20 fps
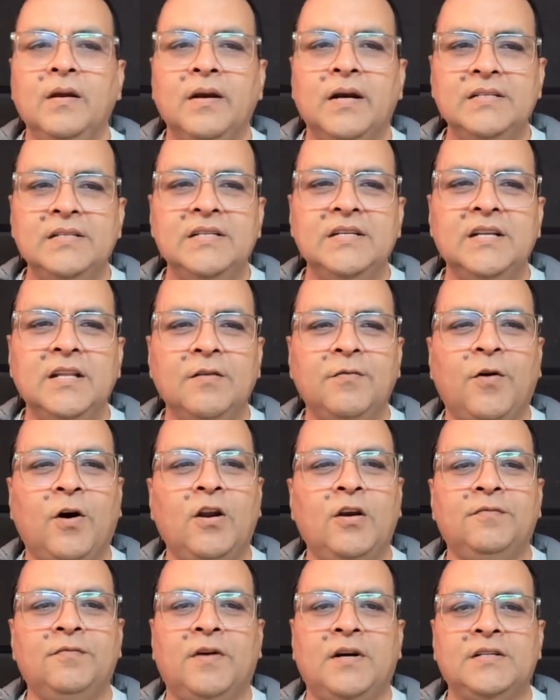Consider the
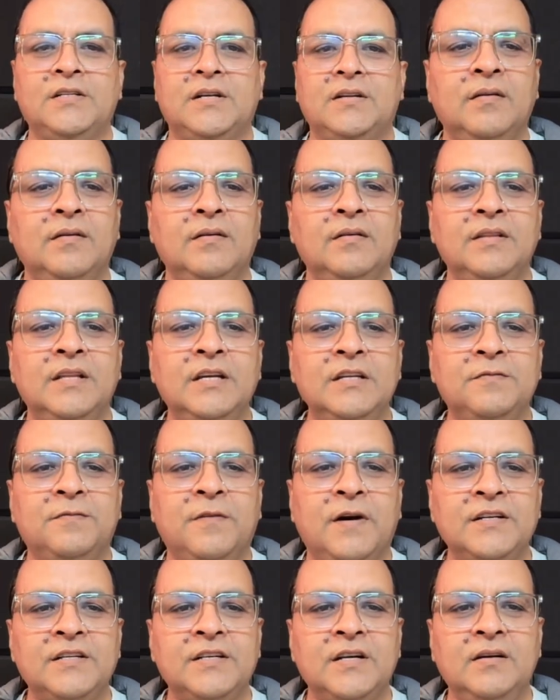following function. This
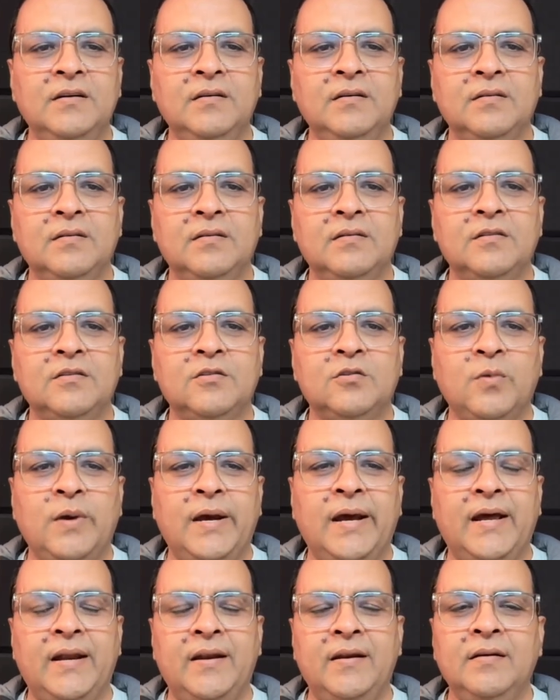function
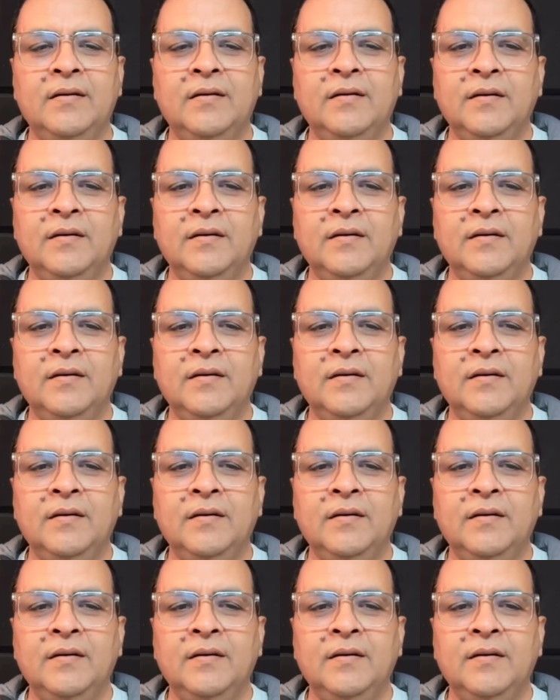square